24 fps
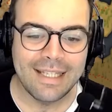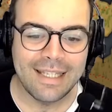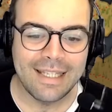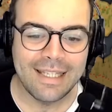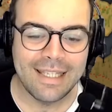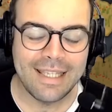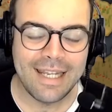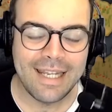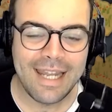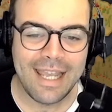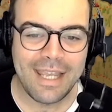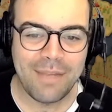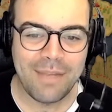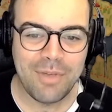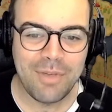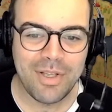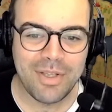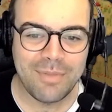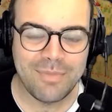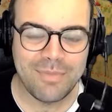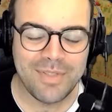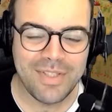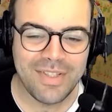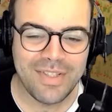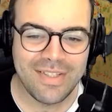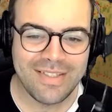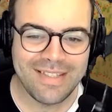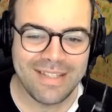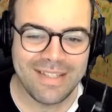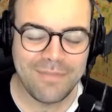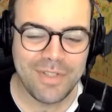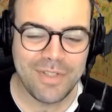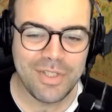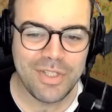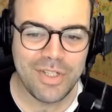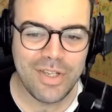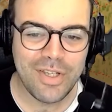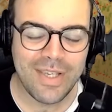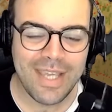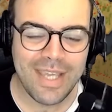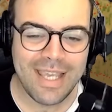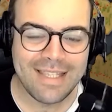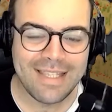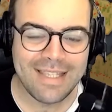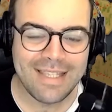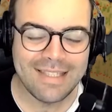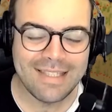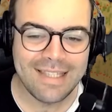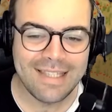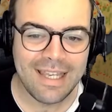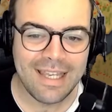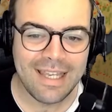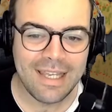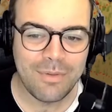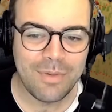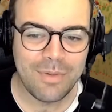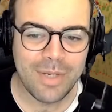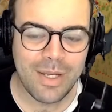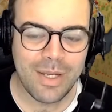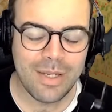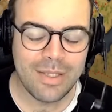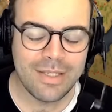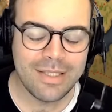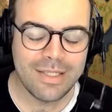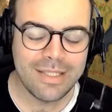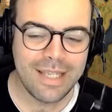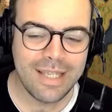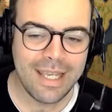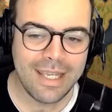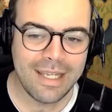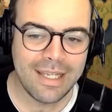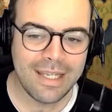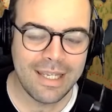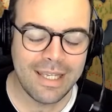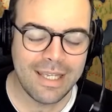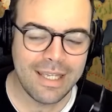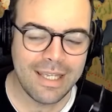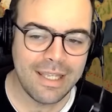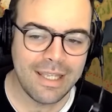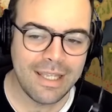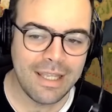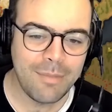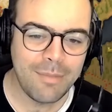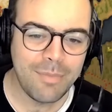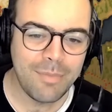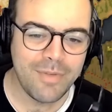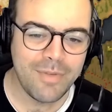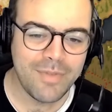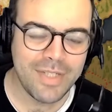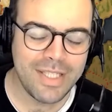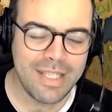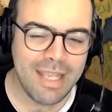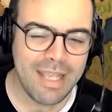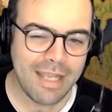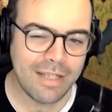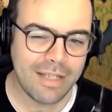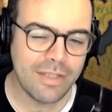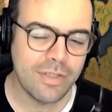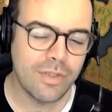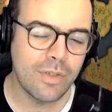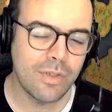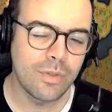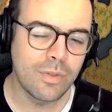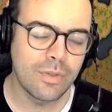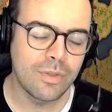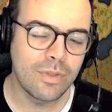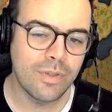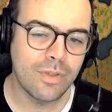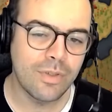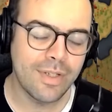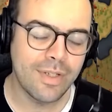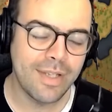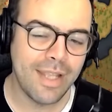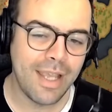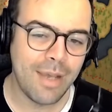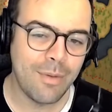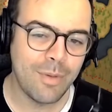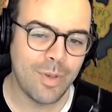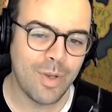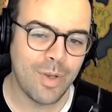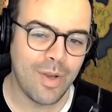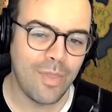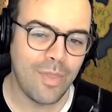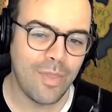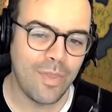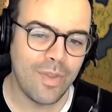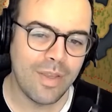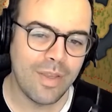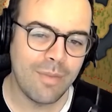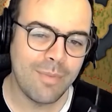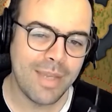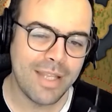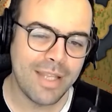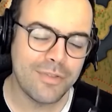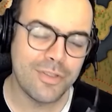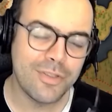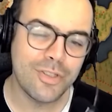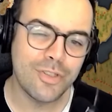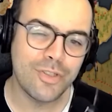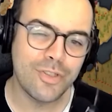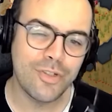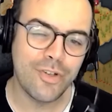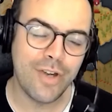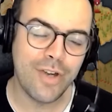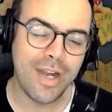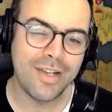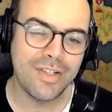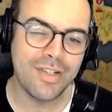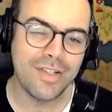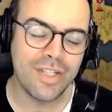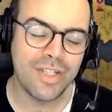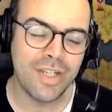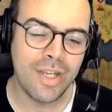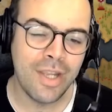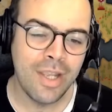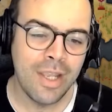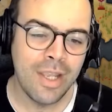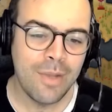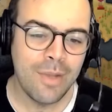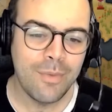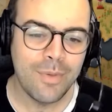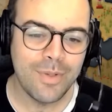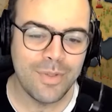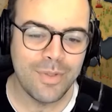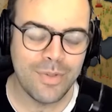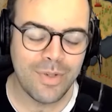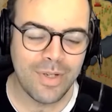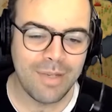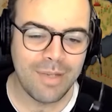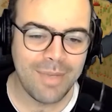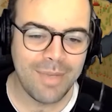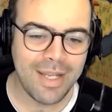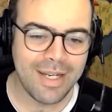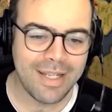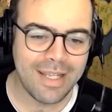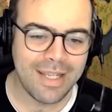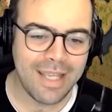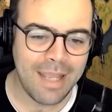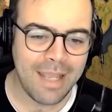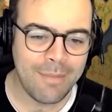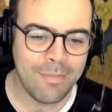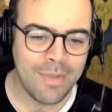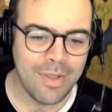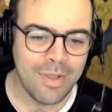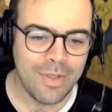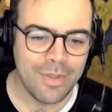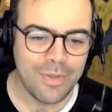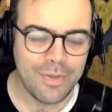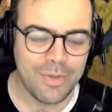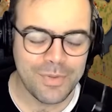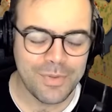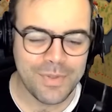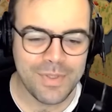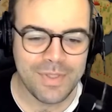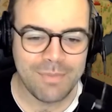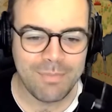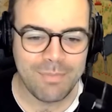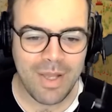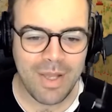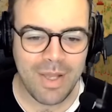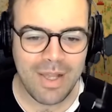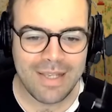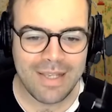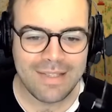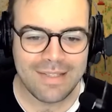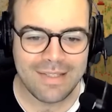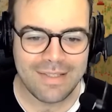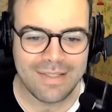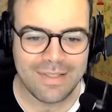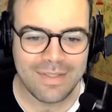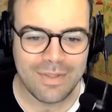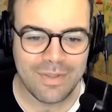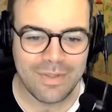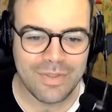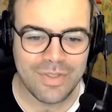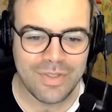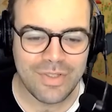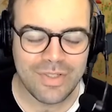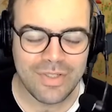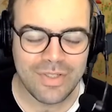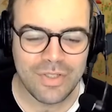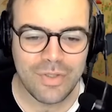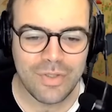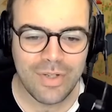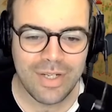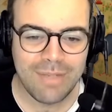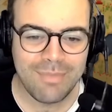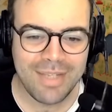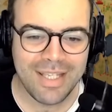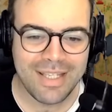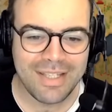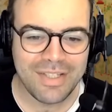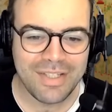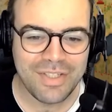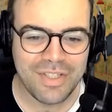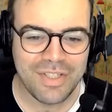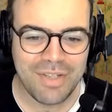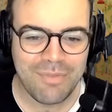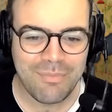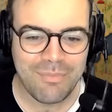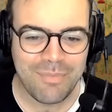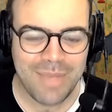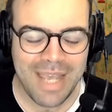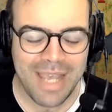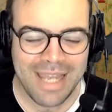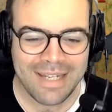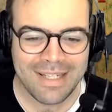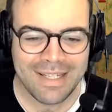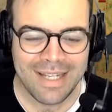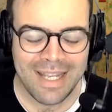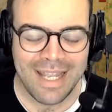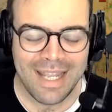G'day and welcome to the Sifter Showcase. We're going to take a bit of a tactical look now. We're going to think about strategy. We're talking about a game called Spies and Soldiers. And joining me is Jim Batt,